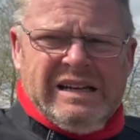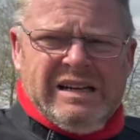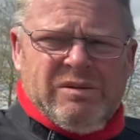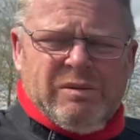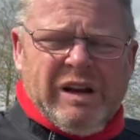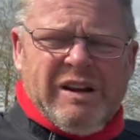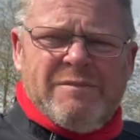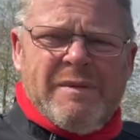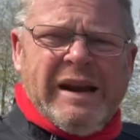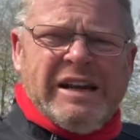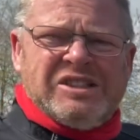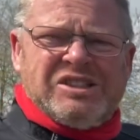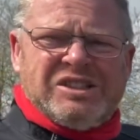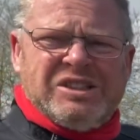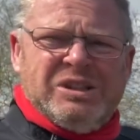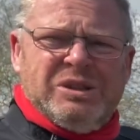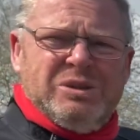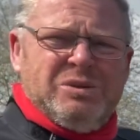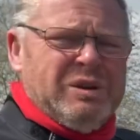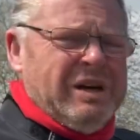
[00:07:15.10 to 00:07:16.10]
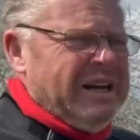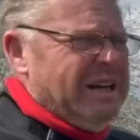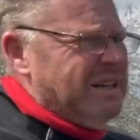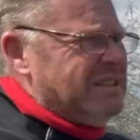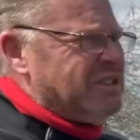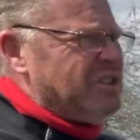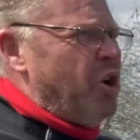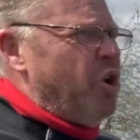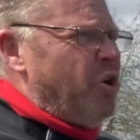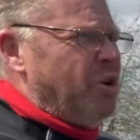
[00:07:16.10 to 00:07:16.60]
Well, I've managed to
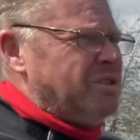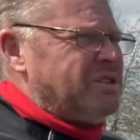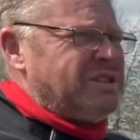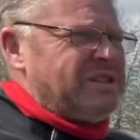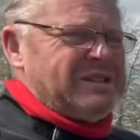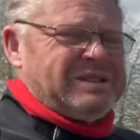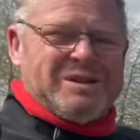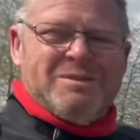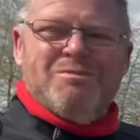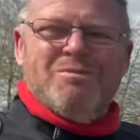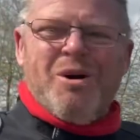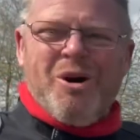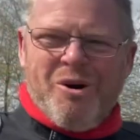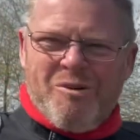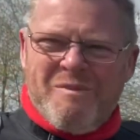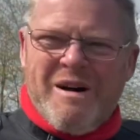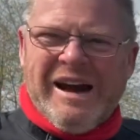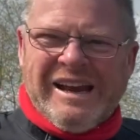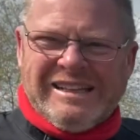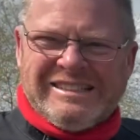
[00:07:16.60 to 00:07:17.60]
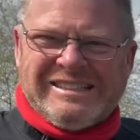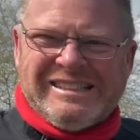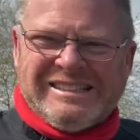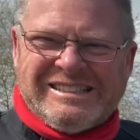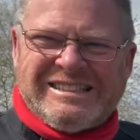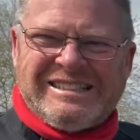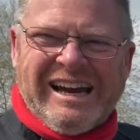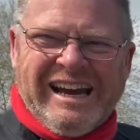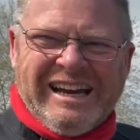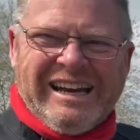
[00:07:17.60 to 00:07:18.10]
source some more
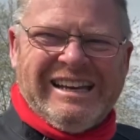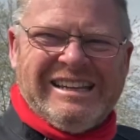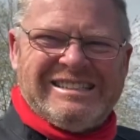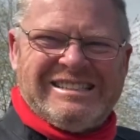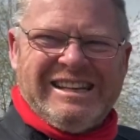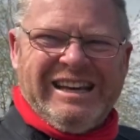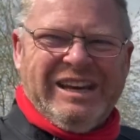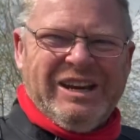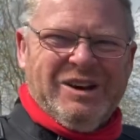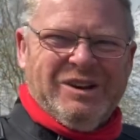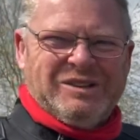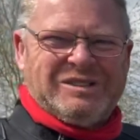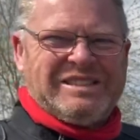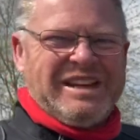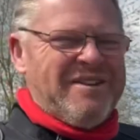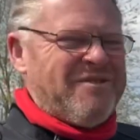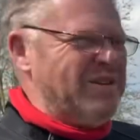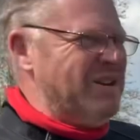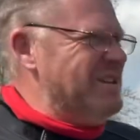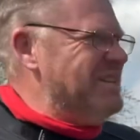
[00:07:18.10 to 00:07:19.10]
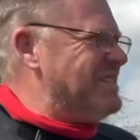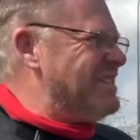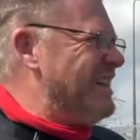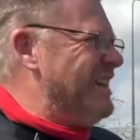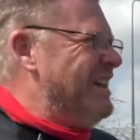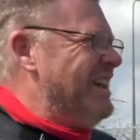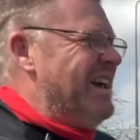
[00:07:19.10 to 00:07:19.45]
Mitas tyres, E-07s,